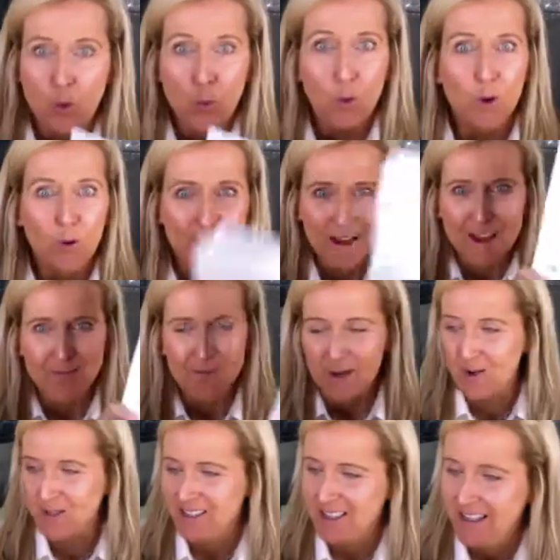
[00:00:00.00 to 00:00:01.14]
Real quick, I have my
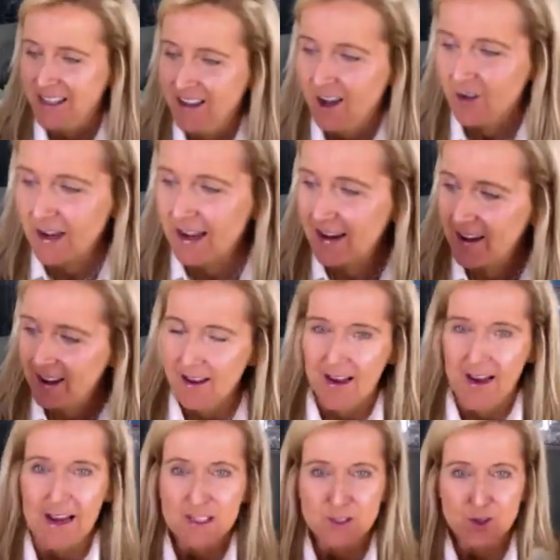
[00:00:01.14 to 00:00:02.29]
notes. Okay,
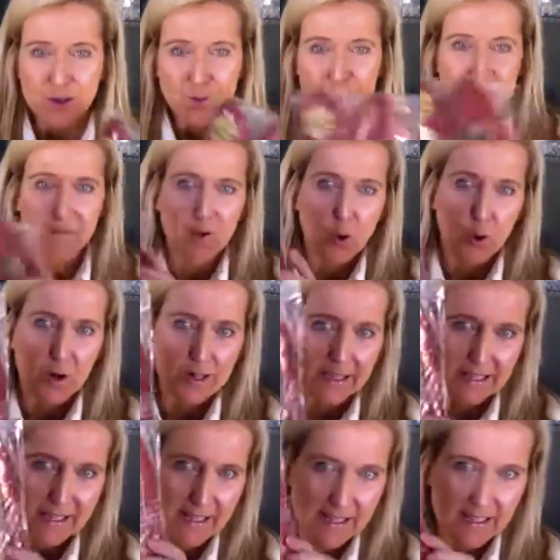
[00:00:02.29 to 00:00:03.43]
I sold a pair of Cork
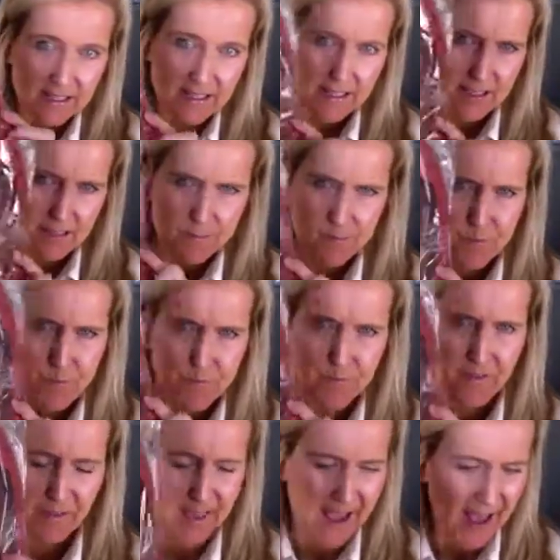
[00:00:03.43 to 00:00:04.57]
Ease
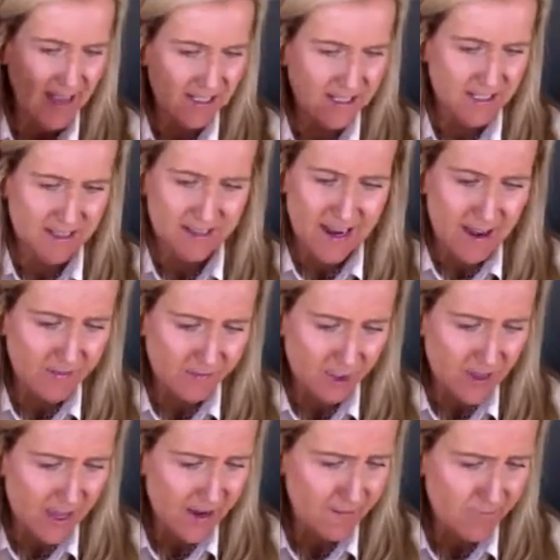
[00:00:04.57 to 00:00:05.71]
flats, not for a
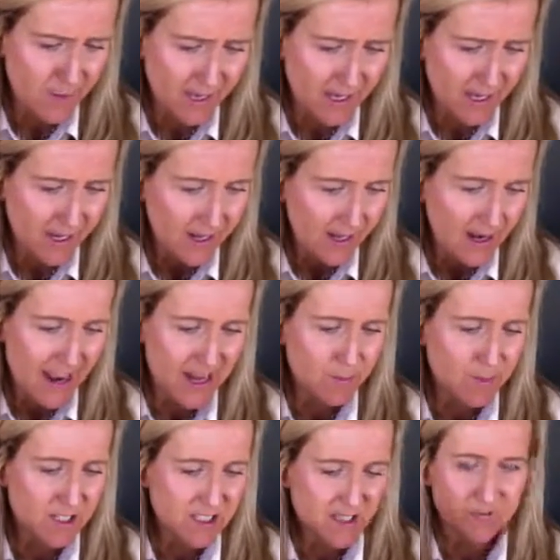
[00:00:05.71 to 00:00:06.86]
lot of money. Had them
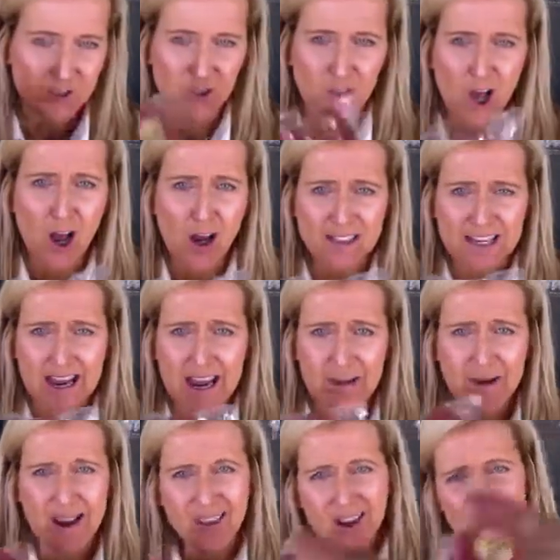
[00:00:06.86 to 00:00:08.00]
listed for a long time.
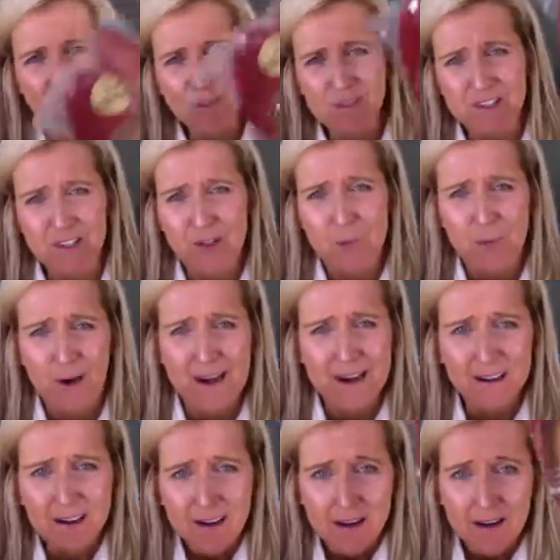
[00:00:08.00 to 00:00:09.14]
I thought that was a good
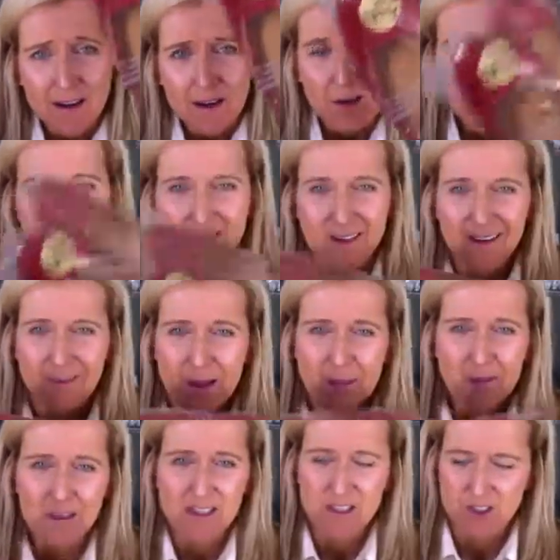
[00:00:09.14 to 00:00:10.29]
brand, but maybe these